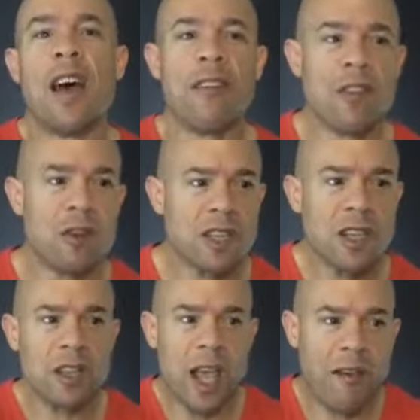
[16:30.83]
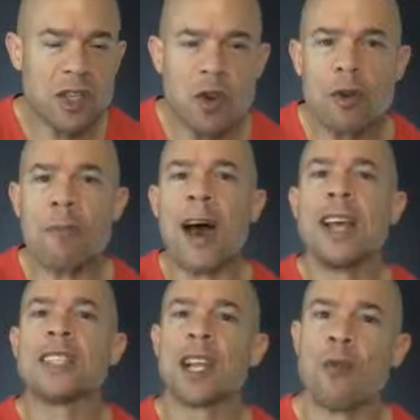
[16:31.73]
a certain
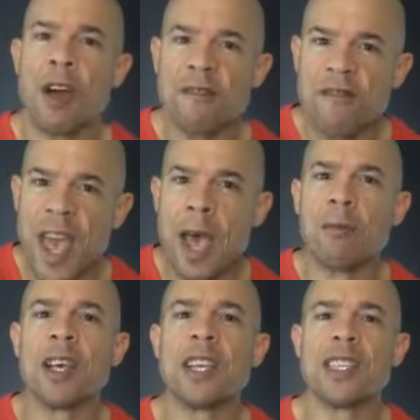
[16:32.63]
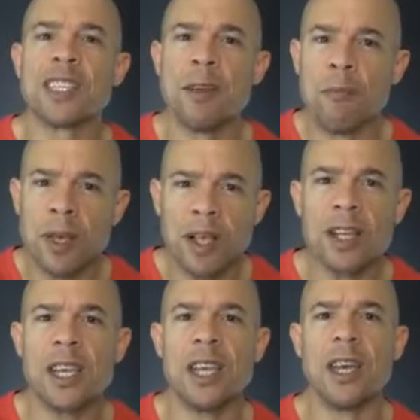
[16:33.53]
mindset around family,
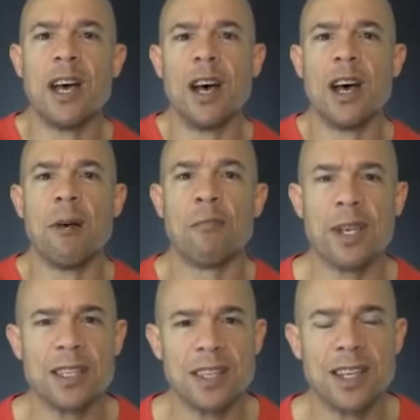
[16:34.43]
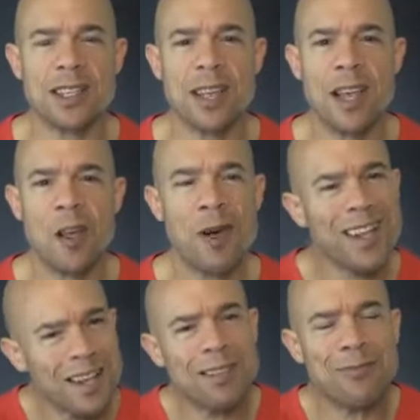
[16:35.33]
stability, of business. Right,
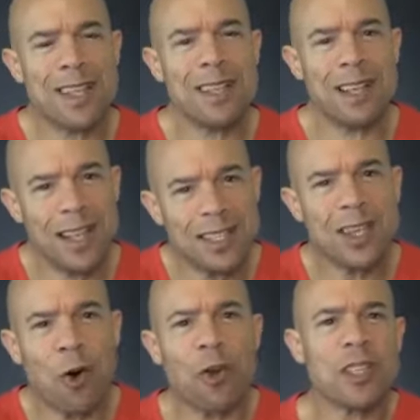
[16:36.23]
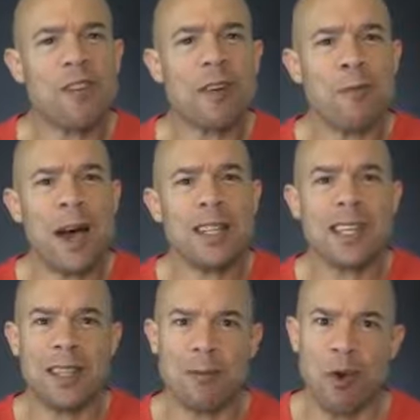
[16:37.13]
it's a whole different
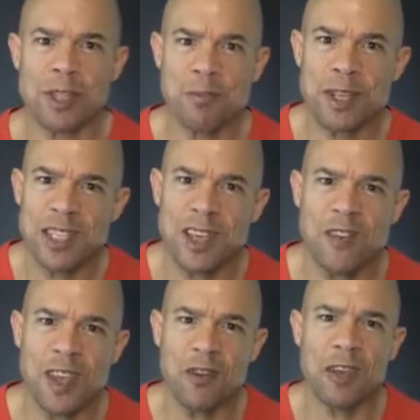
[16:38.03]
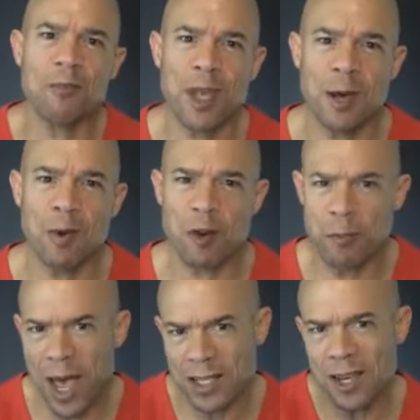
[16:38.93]
mindset. And the more specific you can be with your
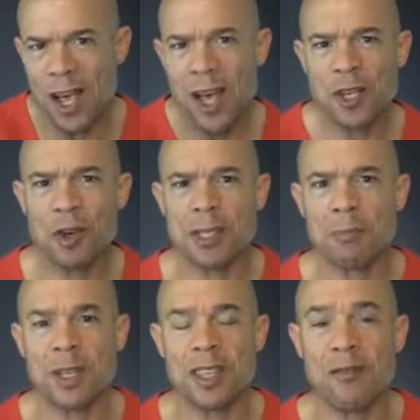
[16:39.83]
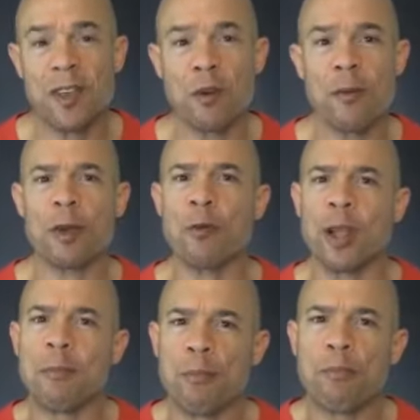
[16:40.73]
passion to a specific group, it
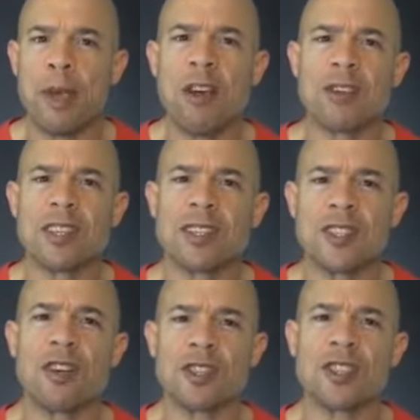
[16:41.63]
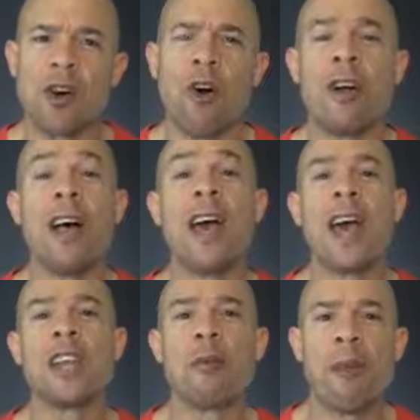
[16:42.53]
really pierces their soul,
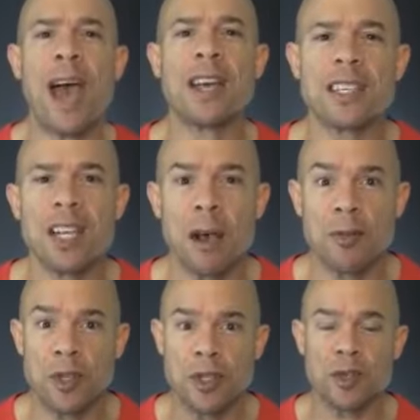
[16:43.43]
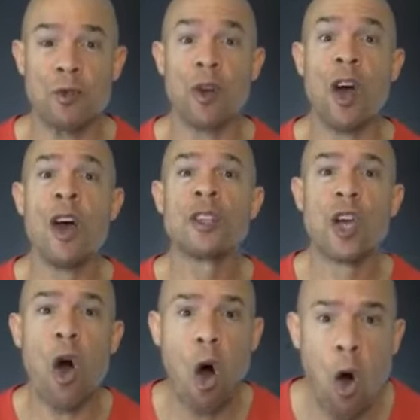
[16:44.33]
and your passion comes through
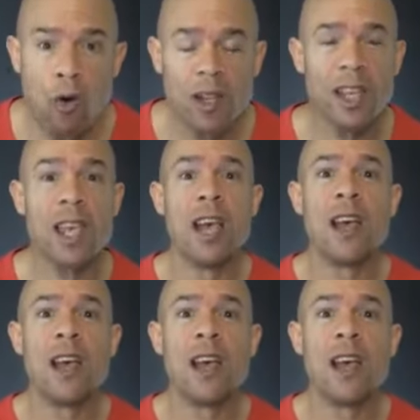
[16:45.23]
totally